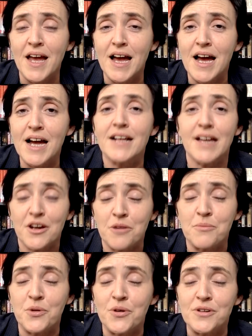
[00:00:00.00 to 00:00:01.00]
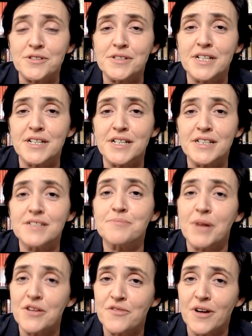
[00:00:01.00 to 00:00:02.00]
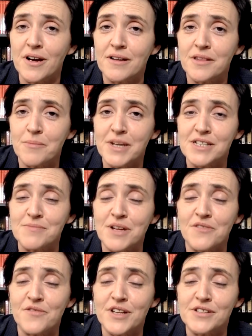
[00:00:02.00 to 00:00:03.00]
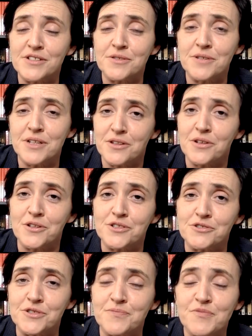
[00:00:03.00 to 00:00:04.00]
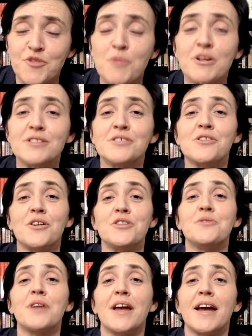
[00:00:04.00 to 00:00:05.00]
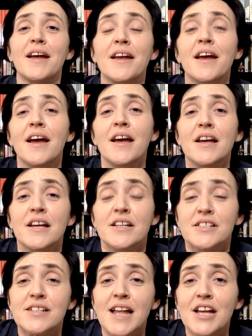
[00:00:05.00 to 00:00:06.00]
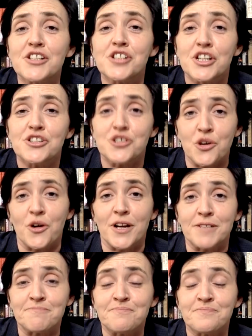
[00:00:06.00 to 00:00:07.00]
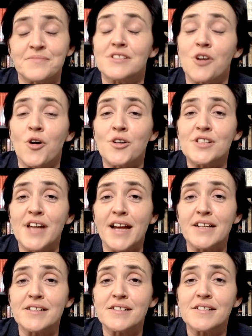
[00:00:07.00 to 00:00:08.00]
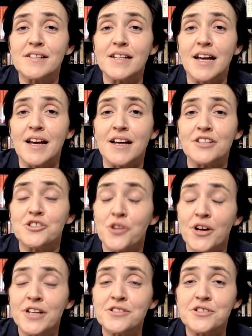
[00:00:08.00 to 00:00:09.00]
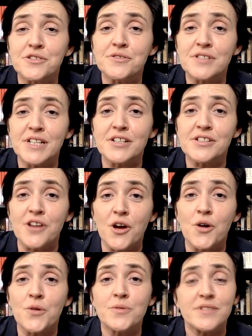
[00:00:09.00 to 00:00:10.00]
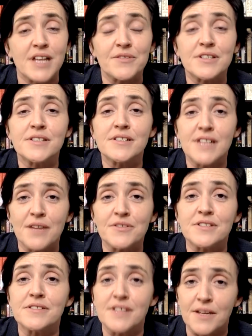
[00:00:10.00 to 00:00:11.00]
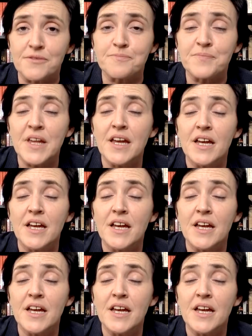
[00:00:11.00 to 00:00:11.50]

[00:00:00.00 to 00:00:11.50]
Get on board. It is by far the best manifesto in the country. forbritain.uk/join or text join to 60777.